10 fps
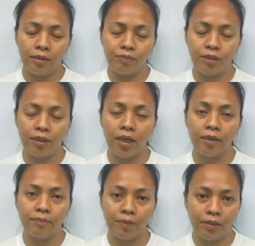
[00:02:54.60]
she
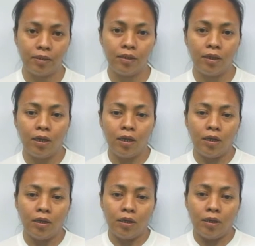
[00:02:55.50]
like me,
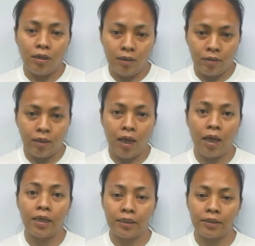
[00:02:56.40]

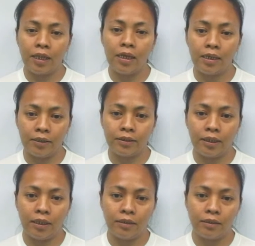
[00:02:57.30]
I
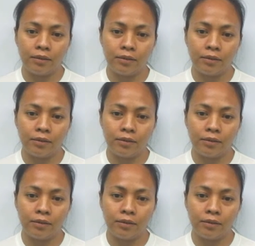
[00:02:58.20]
extend.